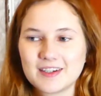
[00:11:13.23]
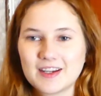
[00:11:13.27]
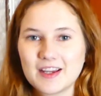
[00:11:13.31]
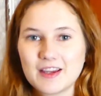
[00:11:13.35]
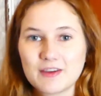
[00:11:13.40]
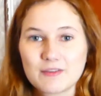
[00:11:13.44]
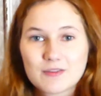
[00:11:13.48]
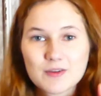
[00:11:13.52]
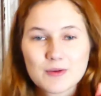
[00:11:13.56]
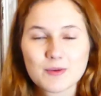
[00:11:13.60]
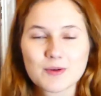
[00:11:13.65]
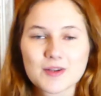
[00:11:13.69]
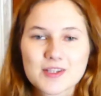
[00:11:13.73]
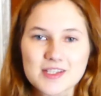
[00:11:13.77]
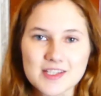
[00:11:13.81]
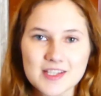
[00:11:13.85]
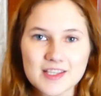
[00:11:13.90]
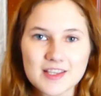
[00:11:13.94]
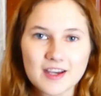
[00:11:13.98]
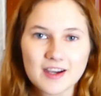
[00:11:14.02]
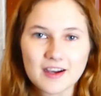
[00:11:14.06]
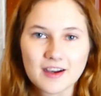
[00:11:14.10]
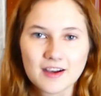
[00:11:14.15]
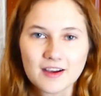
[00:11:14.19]
If you want to
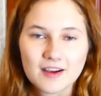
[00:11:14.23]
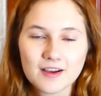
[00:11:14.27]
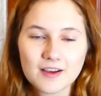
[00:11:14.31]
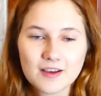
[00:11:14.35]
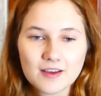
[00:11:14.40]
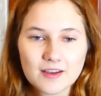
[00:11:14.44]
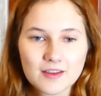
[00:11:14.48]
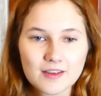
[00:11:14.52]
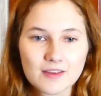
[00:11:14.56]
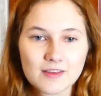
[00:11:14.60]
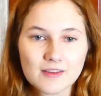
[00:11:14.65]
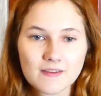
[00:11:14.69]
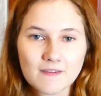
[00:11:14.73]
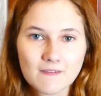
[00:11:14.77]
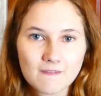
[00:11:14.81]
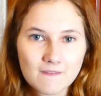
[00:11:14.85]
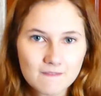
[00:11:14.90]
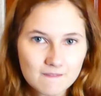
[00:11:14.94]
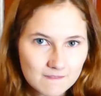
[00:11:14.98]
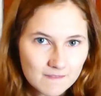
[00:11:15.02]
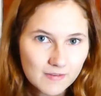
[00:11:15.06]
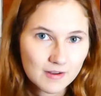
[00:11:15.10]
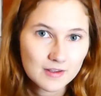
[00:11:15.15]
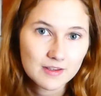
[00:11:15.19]
see that,
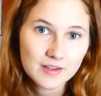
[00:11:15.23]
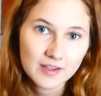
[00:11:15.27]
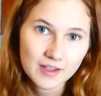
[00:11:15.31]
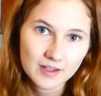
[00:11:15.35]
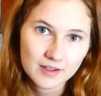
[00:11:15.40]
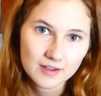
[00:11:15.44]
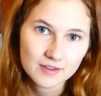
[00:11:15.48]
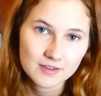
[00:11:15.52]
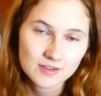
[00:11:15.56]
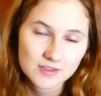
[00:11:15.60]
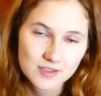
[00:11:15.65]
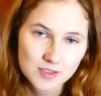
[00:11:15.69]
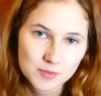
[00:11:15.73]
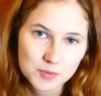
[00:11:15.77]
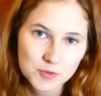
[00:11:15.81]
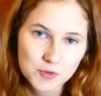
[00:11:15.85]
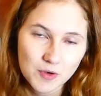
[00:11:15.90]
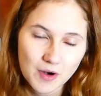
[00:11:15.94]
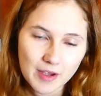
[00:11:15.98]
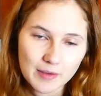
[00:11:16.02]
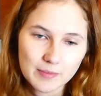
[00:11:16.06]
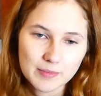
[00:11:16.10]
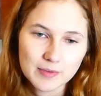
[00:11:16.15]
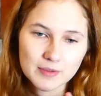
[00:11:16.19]
then
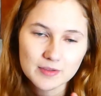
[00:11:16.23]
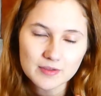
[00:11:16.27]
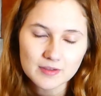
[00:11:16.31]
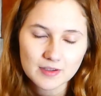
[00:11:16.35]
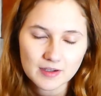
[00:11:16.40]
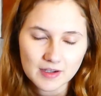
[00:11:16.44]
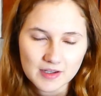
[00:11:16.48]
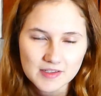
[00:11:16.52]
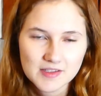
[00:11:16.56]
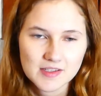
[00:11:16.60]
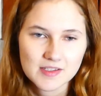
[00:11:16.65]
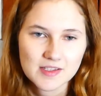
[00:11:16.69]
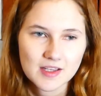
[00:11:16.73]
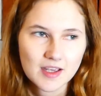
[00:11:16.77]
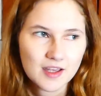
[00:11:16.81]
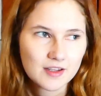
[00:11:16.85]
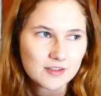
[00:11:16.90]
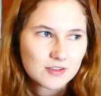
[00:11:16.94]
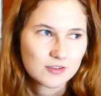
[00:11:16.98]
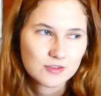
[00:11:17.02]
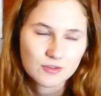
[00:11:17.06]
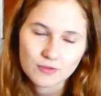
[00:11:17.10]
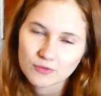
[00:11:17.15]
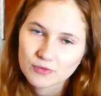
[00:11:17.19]
subscribe as I
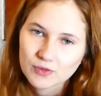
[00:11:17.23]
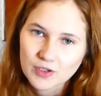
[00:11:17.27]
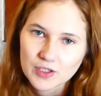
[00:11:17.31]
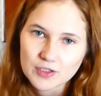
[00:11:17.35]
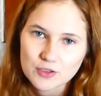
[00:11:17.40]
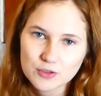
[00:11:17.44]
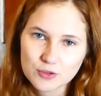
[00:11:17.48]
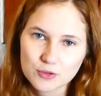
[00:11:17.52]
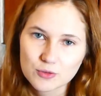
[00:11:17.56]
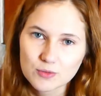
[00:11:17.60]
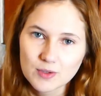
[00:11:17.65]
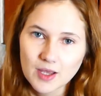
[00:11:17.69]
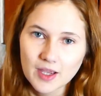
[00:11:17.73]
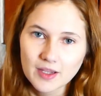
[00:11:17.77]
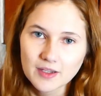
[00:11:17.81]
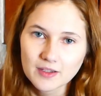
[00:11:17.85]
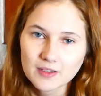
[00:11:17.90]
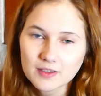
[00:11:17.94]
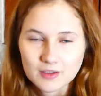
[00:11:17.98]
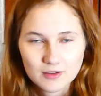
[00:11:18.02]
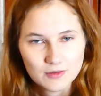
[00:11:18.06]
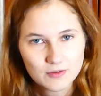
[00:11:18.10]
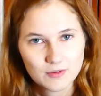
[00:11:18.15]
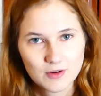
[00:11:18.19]
said, don't forget to
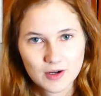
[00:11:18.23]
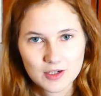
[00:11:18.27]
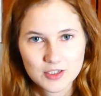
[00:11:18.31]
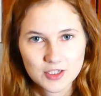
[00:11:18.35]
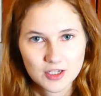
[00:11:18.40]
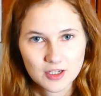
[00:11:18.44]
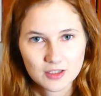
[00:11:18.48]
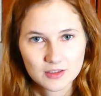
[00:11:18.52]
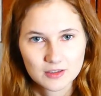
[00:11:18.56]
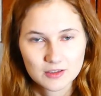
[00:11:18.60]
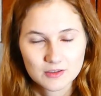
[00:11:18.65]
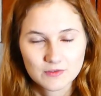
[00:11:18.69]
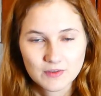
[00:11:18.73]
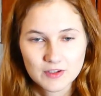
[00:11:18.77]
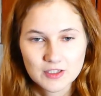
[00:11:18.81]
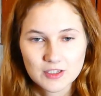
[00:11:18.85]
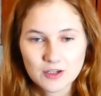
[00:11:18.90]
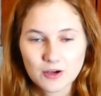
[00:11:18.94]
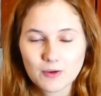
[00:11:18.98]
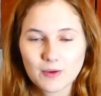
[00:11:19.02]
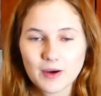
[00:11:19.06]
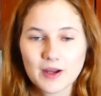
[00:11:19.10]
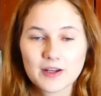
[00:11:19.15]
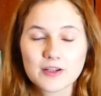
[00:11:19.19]
like if you actually like this
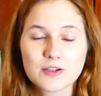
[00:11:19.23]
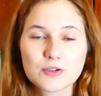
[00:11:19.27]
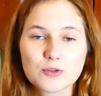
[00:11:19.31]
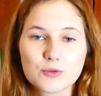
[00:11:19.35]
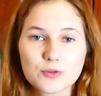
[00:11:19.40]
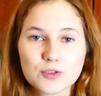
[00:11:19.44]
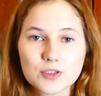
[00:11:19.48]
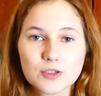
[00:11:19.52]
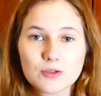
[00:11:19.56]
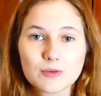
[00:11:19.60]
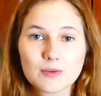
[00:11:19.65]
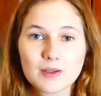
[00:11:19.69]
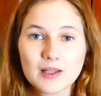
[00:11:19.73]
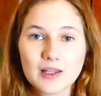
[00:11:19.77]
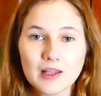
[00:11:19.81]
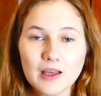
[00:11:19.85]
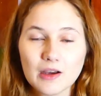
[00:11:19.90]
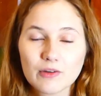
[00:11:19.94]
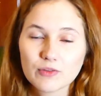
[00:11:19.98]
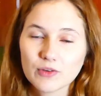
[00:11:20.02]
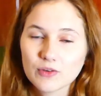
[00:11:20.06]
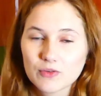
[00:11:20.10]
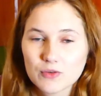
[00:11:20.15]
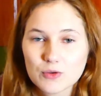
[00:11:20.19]
video and I'd also
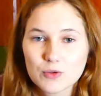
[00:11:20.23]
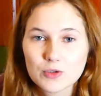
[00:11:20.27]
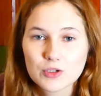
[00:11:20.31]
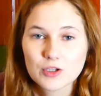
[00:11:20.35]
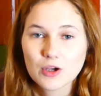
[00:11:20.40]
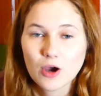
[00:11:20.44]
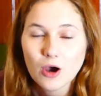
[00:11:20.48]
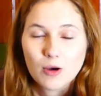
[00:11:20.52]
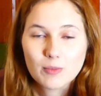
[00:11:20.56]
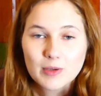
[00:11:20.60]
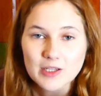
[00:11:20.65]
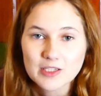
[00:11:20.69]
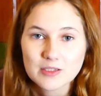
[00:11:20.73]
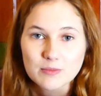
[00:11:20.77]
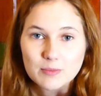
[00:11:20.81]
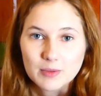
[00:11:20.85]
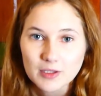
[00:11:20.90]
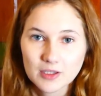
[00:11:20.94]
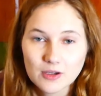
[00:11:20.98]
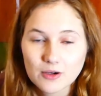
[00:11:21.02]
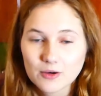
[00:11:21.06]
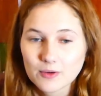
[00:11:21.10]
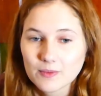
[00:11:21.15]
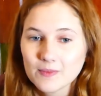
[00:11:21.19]
love if you could comment
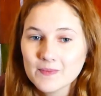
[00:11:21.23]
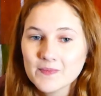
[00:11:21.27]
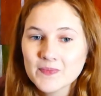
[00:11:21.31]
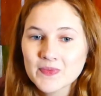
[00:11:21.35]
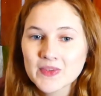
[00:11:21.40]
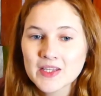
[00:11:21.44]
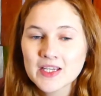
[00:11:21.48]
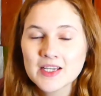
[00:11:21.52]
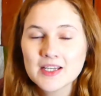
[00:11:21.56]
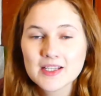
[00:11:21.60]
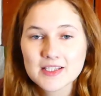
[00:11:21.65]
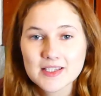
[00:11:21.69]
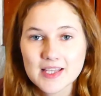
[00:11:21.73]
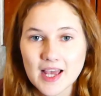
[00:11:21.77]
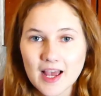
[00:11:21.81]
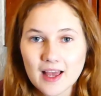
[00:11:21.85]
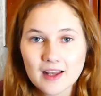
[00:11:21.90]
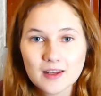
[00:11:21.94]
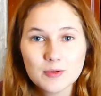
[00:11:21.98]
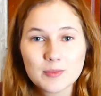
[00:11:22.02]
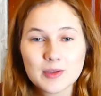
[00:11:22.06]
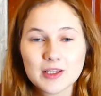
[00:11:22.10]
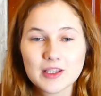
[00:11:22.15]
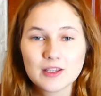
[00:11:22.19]
below
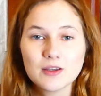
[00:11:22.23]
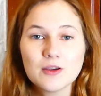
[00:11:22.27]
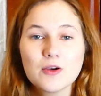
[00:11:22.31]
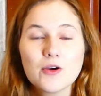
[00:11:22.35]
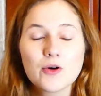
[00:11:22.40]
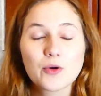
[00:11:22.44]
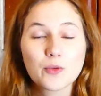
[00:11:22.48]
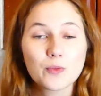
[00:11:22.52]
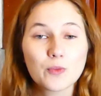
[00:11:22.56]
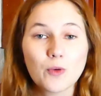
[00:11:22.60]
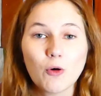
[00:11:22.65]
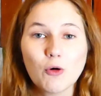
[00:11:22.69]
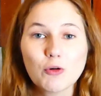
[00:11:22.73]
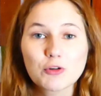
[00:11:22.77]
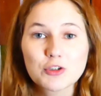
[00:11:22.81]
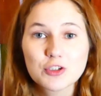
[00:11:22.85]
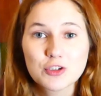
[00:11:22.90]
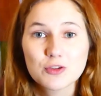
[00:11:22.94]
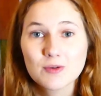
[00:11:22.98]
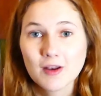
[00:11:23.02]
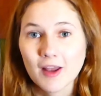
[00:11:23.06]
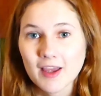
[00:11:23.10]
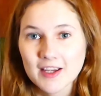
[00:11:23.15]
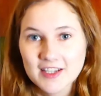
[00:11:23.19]
telling me what
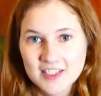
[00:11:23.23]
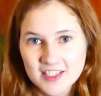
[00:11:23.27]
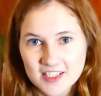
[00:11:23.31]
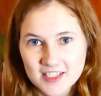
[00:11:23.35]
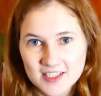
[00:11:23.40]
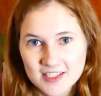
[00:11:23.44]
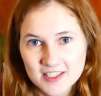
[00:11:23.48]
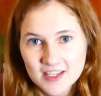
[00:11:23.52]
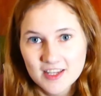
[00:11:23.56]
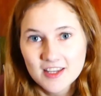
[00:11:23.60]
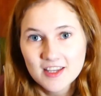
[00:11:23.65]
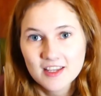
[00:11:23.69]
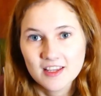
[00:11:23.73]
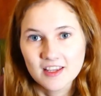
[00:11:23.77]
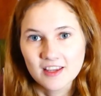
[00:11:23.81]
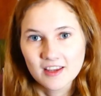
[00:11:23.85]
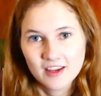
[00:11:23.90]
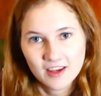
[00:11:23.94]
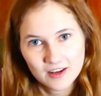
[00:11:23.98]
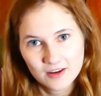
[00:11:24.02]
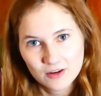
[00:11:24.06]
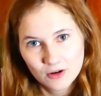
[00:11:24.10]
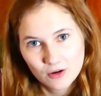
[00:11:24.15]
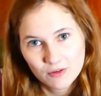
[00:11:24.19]
you'd like to see
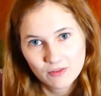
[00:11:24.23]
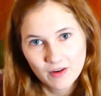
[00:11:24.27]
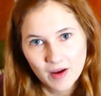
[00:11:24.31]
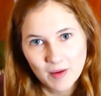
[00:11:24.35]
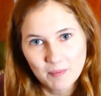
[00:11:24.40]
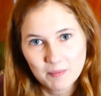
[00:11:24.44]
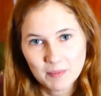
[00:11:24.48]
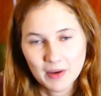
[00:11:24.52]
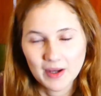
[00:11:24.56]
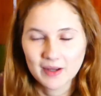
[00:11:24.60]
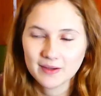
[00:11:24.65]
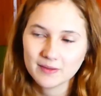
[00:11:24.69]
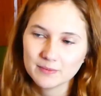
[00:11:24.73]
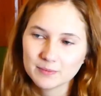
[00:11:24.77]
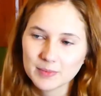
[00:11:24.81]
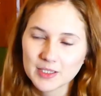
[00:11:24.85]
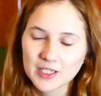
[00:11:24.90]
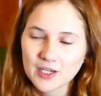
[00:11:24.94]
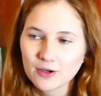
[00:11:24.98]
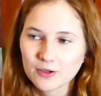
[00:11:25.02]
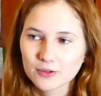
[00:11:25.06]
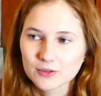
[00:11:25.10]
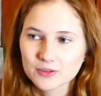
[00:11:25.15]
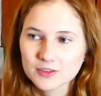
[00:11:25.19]
in November
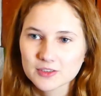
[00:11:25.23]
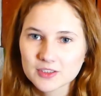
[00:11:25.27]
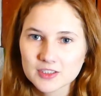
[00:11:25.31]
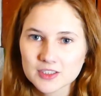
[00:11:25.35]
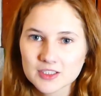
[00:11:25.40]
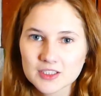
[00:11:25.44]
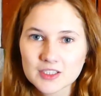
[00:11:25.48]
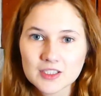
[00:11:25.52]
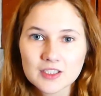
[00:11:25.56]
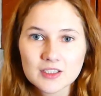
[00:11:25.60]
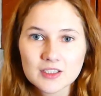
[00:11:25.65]
because